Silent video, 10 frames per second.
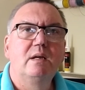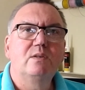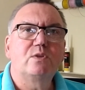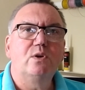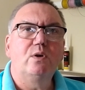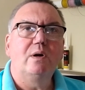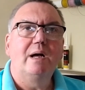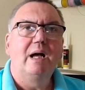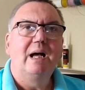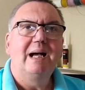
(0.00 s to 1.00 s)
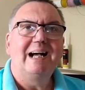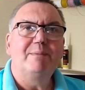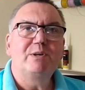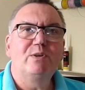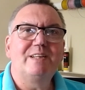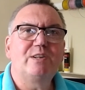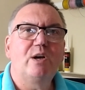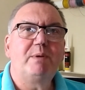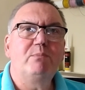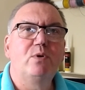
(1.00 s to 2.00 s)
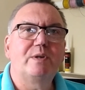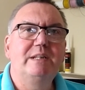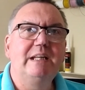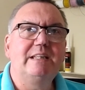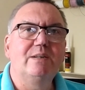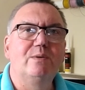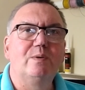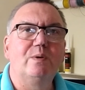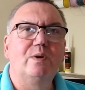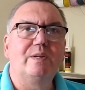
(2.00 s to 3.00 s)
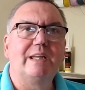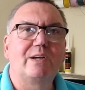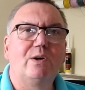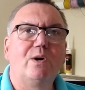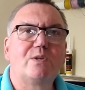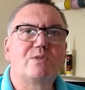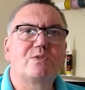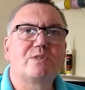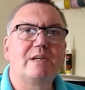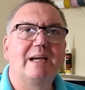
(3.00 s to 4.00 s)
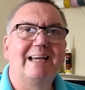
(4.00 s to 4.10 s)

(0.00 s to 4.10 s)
So I'll be going into a bit more detail on the costs